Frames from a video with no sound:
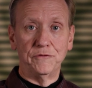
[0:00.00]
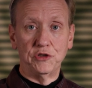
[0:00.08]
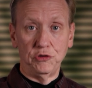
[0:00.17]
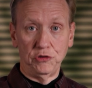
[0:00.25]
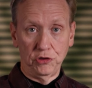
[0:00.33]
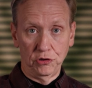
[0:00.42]

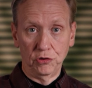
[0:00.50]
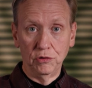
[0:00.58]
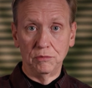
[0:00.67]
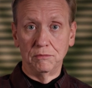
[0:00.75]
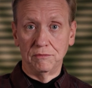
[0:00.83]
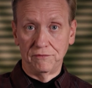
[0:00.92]
to
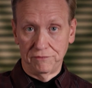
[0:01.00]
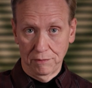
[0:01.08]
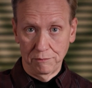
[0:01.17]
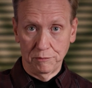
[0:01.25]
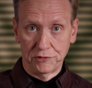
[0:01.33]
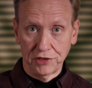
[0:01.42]
you
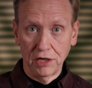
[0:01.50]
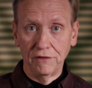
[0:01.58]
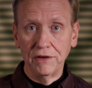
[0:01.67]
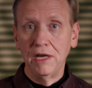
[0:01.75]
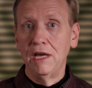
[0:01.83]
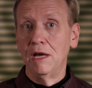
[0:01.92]
from themselves,
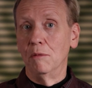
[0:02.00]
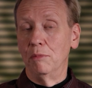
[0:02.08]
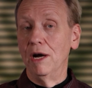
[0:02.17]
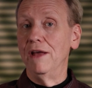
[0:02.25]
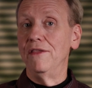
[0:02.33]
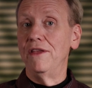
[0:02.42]

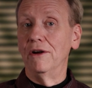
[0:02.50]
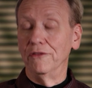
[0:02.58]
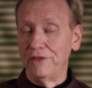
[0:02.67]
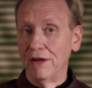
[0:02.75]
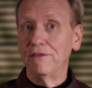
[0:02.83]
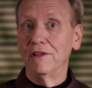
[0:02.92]
but they'll
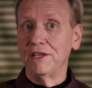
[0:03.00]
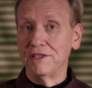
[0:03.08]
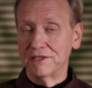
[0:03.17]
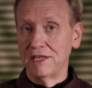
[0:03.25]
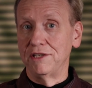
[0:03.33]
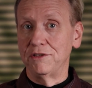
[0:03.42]
definitely
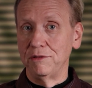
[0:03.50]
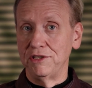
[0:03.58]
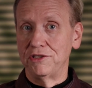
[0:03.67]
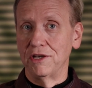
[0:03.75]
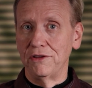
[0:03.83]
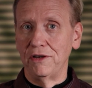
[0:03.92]
say it to
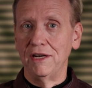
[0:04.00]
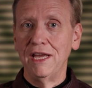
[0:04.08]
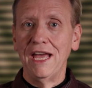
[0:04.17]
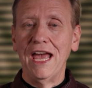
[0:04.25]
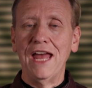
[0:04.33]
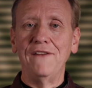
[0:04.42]
each other.
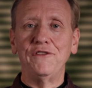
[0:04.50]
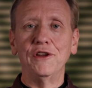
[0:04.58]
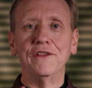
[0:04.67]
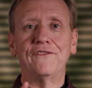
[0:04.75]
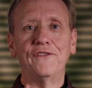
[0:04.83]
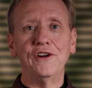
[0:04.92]
And if you're
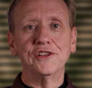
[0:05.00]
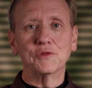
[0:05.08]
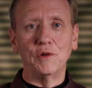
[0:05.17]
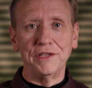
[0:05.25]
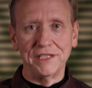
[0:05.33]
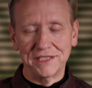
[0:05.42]
the first
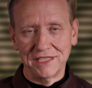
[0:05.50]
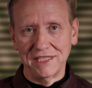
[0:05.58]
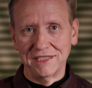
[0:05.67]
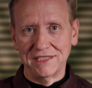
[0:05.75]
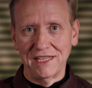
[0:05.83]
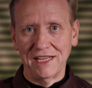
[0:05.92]
one that
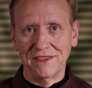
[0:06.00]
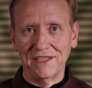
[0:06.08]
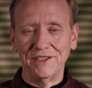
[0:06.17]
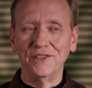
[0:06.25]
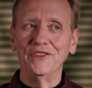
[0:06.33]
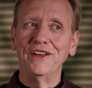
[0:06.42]
says that,
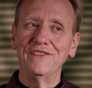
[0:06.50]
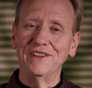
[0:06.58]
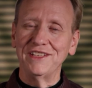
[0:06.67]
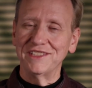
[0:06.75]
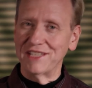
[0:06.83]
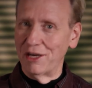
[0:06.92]
then they'll
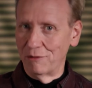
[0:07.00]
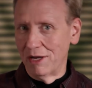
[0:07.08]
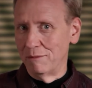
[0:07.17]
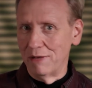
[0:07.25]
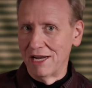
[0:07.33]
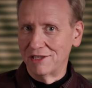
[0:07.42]
definitely say it
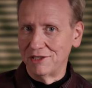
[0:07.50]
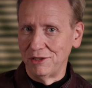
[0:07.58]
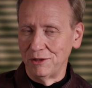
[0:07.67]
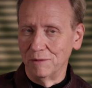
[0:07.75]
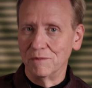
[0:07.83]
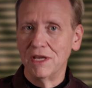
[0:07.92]
right back to
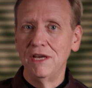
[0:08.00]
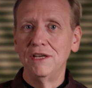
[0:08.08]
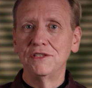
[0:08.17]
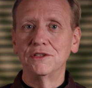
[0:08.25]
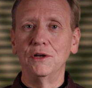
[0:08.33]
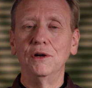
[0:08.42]
you.
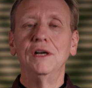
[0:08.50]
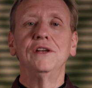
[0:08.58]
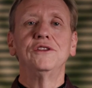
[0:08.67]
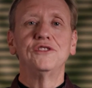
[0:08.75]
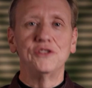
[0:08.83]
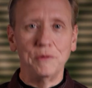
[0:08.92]
So,
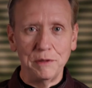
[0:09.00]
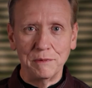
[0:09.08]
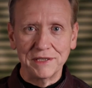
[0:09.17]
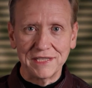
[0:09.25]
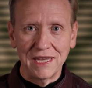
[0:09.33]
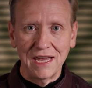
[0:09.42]

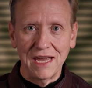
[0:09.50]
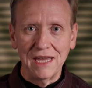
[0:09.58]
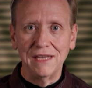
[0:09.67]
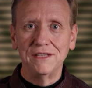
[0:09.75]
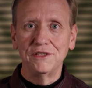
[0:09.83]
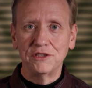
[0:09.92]

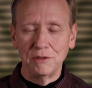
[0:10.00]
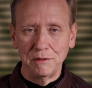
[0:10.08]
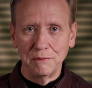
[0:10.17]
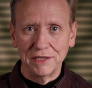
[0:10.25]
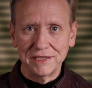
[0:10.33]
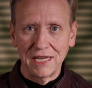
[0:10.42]
sumimasen.
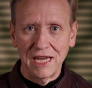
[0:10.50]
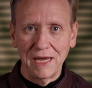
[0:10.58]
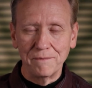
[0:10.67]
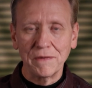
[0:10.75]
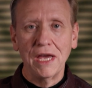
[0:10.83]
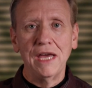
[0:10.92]

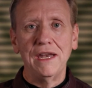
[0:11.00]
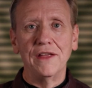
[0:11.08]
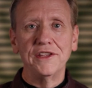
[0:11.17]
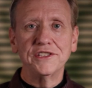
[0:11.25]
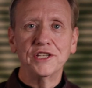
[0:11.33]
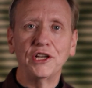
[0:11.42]
Sumimasen. Now,
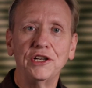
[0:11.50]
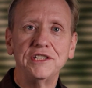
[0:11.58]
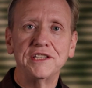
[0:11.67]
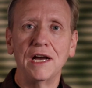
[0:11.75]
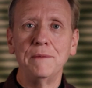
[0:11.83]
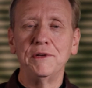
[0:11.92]
this is a good
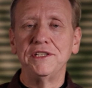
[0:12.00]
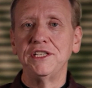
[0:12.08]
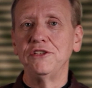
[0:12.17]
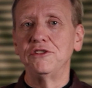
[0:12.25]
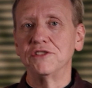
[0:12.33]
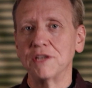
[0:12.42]
time to
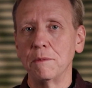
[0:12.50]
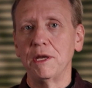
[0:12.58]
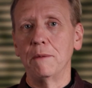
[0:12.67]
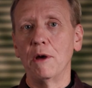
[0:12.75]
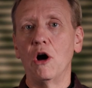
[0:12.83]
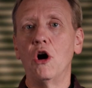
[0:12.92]
teach you something
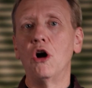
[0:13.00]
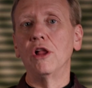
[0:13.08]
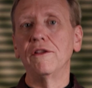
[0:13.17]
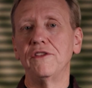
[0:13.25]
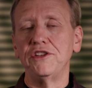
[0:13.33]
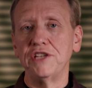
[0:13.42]
about all
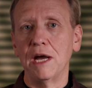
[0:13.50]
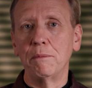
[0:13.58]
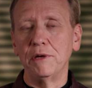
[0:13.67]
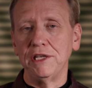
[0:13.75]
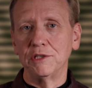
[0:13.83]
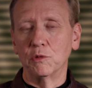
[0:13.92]
of the
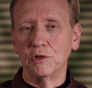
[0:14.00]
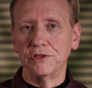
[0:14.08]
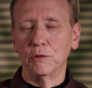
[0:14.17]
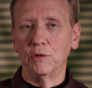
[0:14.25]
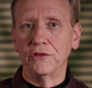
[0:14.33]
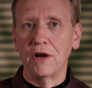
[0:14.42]
Japanese words
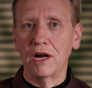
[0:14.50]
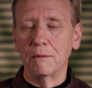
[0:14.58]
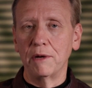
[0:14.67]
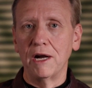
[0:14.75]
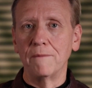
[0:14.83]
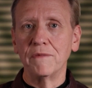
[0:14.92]
that we'll talk
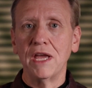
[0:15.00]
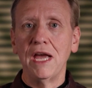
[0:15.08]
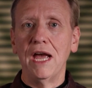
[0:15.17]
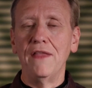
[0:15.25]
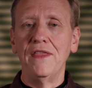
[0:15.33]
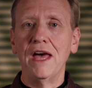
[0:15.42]
about,
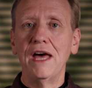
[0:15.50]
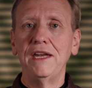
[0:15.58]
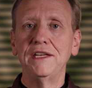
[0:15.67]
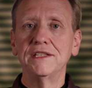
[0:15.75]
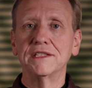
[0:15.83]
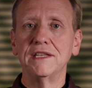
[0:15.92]
and that
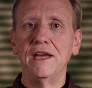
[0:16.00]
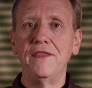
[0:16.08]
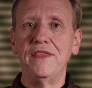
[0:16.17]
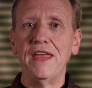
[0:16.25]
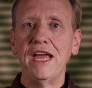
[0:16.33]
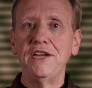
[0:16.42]
is
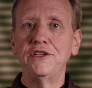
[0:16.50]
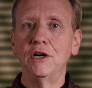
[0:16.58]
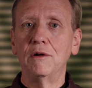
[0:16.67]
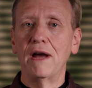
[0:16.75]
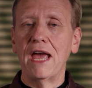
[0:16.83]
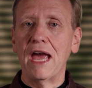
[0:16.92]
that they
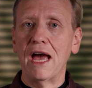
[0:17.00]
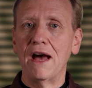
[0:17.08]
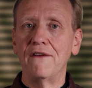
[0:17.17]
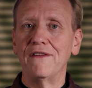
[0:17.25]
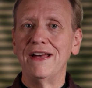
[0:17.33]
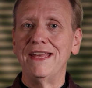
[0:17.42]
don't
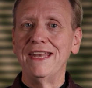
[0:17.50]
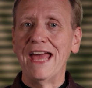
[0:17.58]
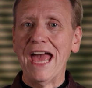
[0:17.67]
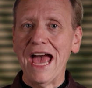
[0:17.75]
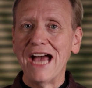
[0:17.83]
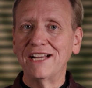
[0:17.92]
have an
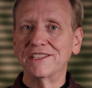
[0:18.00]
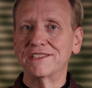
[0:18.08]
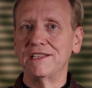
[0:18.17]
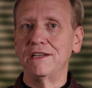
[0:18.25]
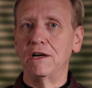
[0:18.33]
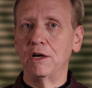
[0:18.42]

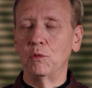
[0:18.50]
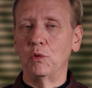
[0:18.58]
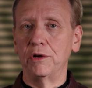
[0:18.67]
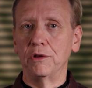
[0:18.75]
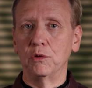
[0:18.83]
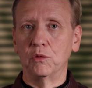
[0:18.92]
accent on
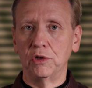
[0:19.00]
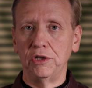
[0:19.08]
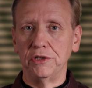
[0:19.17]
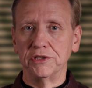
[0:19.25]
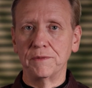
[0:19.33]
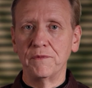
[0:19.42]
one of the
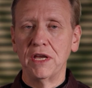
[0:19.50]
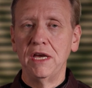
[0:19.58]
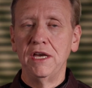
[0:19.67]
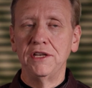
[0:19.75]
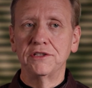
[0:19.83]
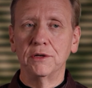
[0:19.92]
words.
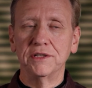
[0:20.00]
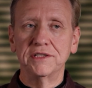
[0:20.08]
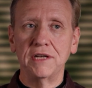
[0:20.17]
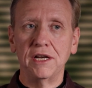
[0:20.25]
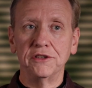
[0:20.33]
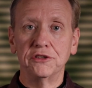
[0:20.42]
So it's
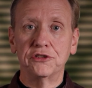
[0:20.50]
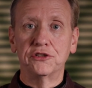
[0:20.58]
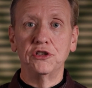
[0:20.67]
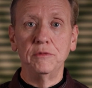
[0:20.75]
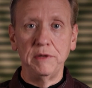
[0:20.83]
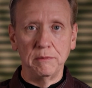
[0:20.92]
not
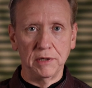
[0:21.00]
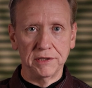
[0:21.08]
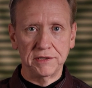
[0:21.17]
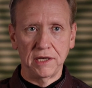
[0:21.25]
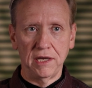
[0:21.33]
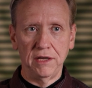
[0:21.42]

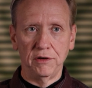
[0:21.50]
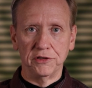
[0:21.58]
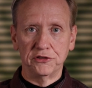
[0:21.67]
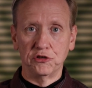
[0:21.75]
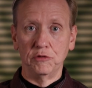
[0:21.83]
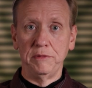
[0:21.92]
sumimasen or
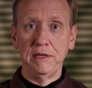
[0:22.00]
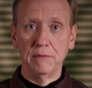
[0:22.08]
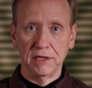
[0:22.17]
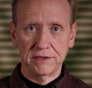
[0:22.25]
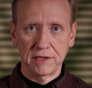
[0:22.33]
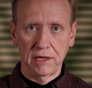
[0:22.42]

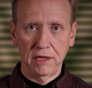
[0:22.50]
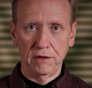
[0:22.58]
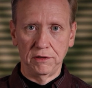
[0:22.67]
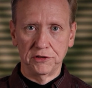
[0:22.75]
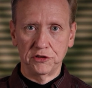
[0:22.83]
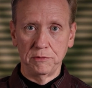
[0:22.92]
sumimasen
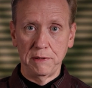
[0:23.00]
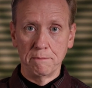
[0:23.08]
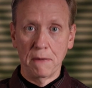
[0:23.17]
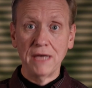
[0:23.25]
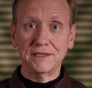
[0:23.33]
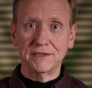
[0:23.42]
or
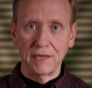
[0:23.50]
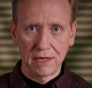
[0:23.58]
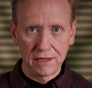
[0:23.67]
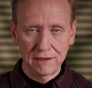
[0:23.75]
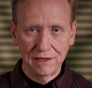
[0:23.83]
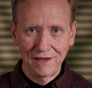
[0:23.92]

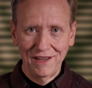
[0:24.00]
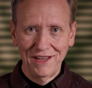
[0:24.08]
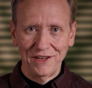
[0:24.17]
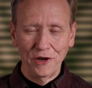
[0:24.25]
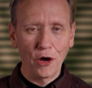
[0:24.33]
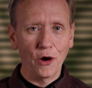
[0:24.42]
sumimasen.
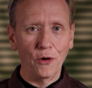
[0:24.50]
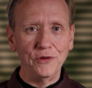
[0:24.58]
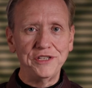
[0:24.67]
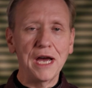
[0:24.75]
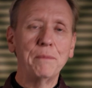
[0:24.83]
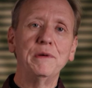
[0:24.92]
No,
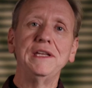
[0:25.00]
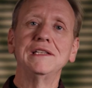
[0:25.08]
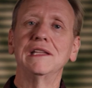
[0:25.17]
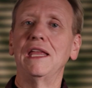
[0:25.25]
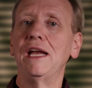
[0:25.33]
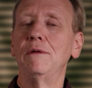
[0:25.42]

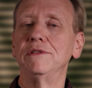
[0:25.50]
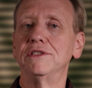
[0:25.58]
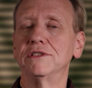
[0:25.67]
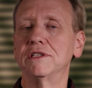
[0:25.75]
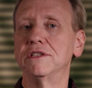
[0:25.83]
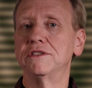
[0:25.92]
Japanese language
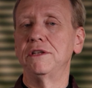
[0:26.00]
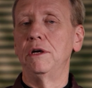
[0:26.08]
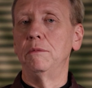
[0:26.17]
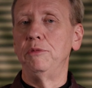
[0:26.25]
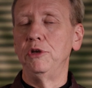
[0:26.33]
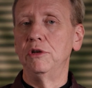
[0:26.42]
is
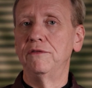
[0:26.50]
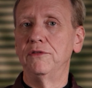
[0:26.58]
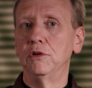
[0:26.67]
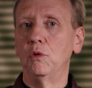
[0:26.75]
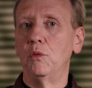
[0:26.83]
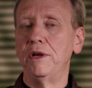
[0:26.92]
considered
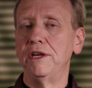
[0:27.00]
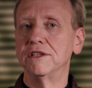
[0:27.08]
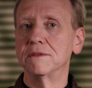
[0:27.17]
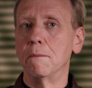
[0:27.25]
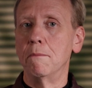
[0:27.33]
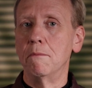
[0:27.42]
beautiful when
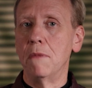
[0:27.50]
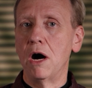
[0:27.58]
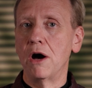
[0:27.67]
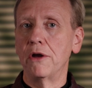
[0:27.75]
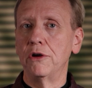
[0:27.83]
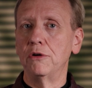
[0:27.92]
it's
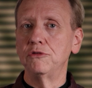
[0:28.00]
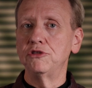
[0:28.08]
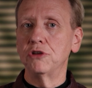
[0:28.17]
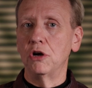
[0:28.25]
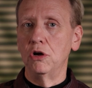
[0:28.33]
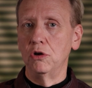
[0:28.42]

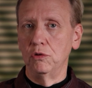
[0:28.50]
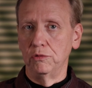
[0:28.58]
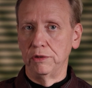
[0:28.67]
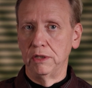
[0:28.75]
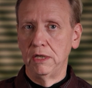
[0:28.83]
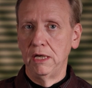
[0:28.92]

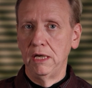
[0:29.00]
monotone.